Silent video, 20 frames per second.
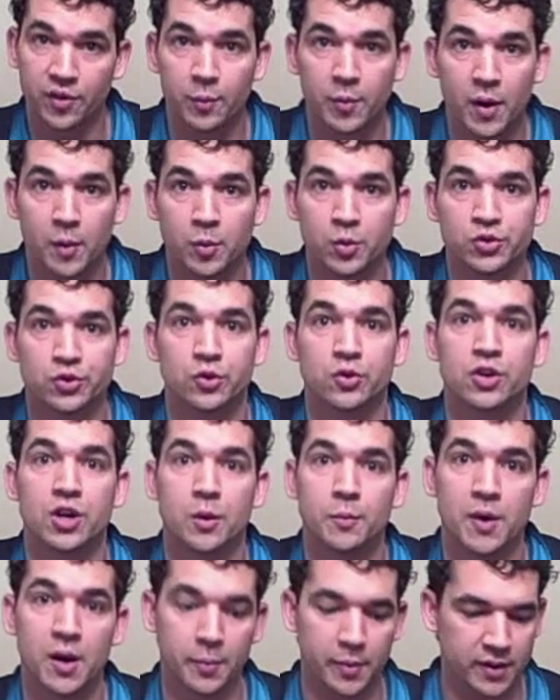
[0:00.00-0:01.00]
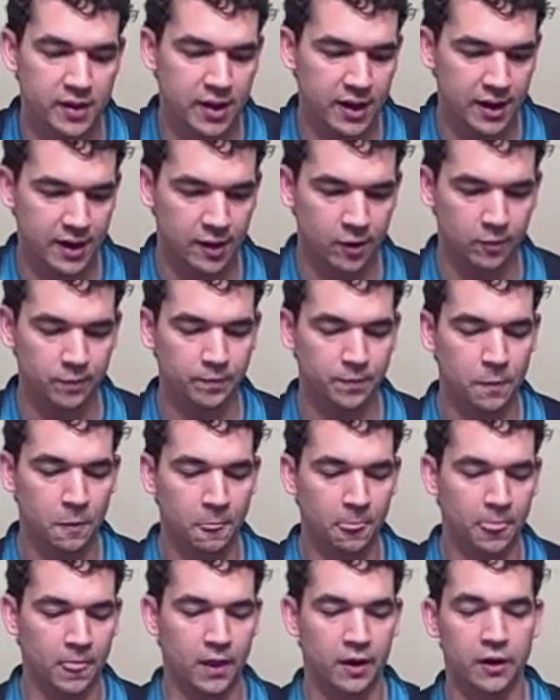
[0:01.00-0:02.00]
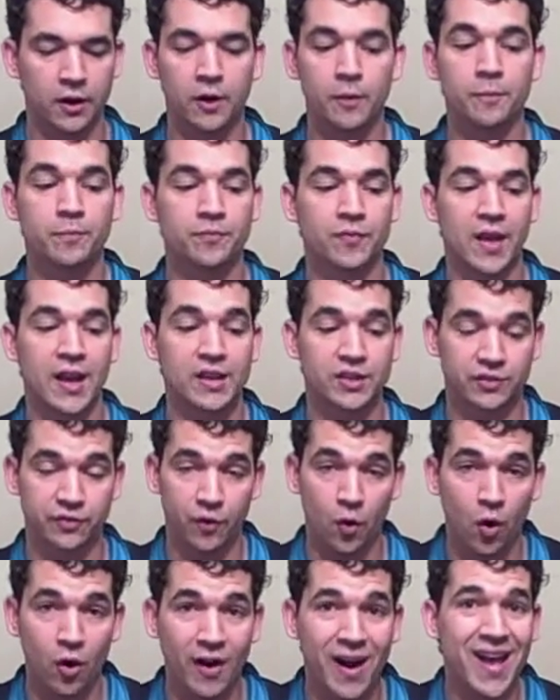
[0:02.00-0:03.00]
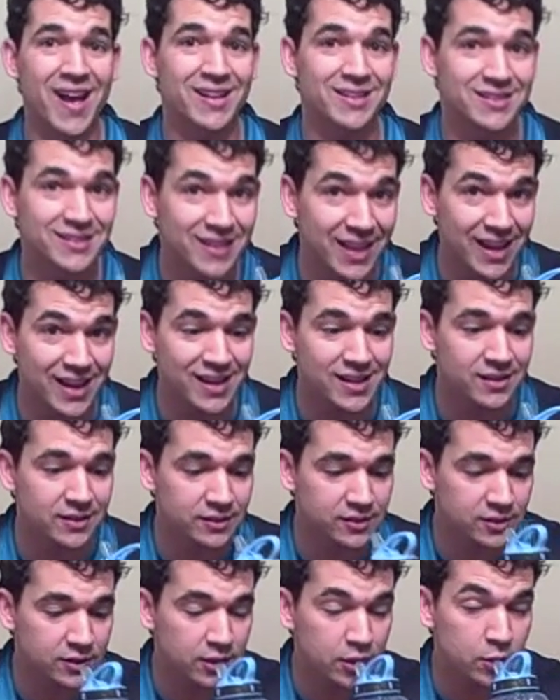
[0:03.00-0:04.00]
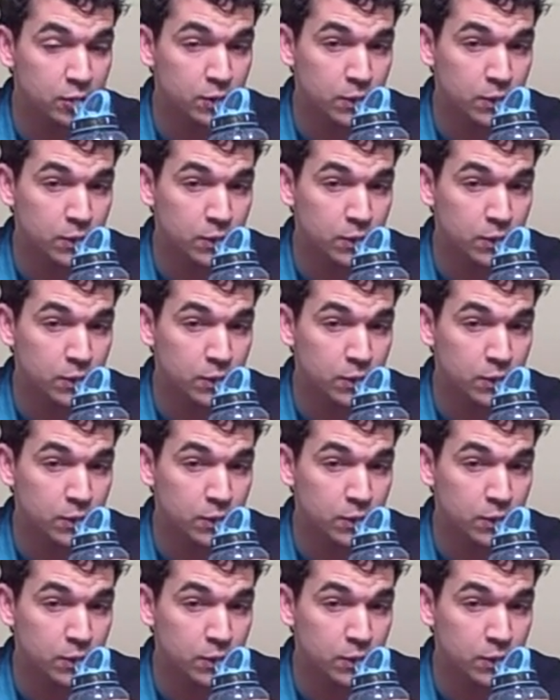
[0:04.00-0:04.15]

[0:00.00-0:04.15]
of the bubbles will come up and get out. As far as taste,